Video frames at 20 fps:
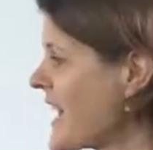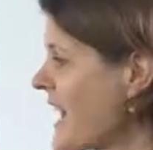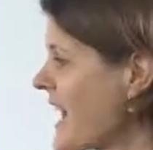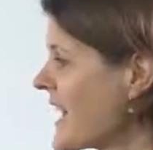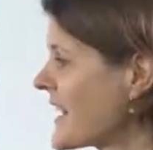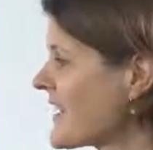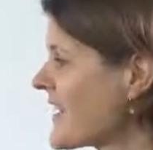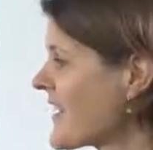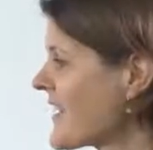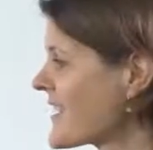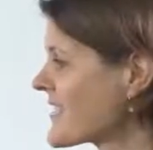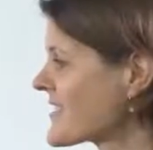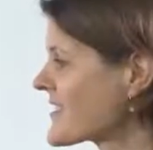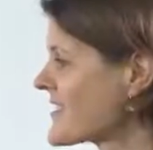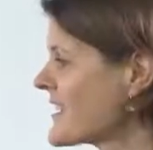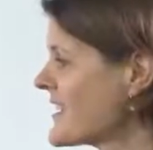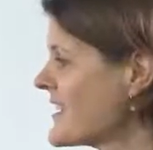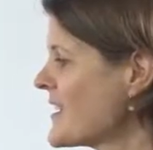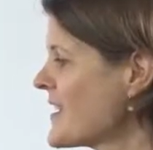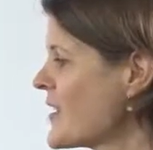And
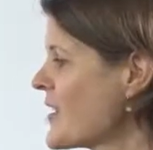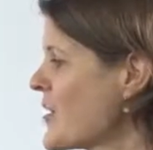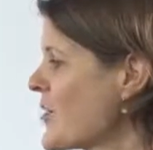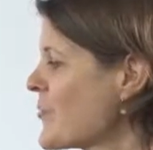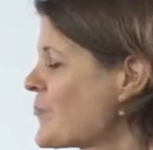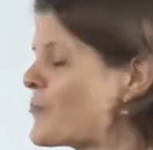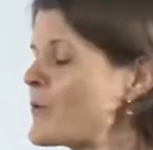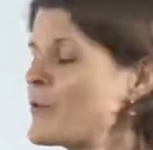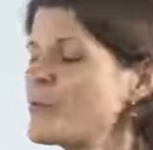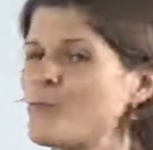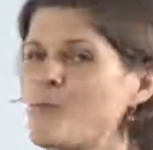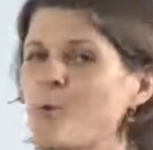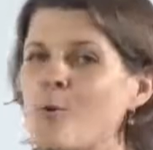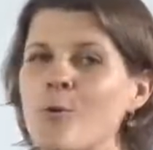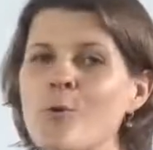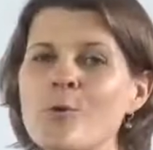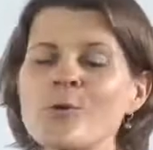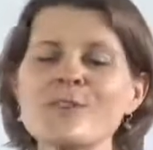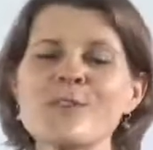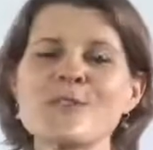lastly,
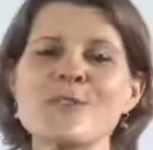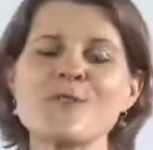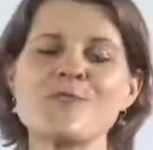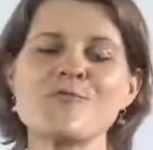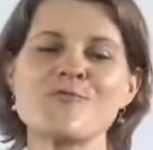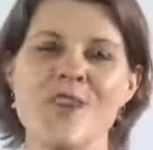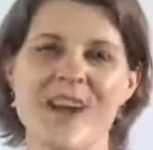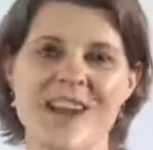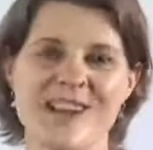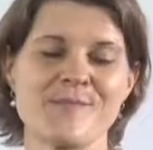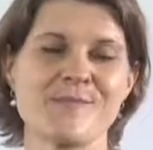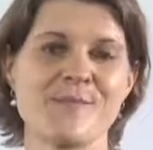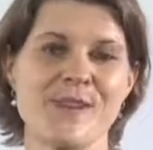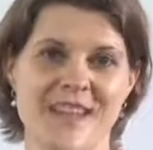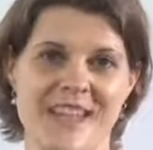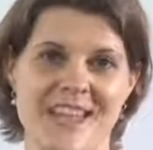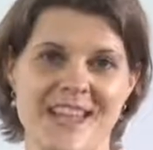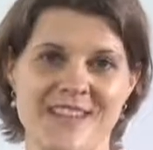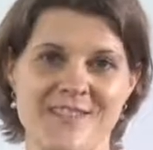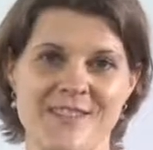reward the right
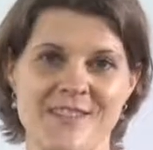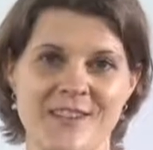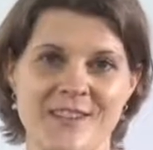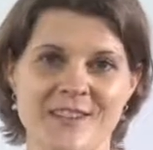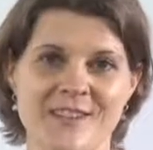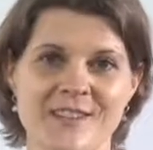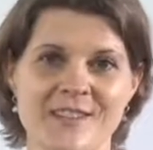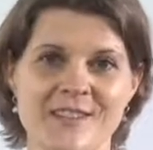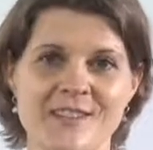behavior.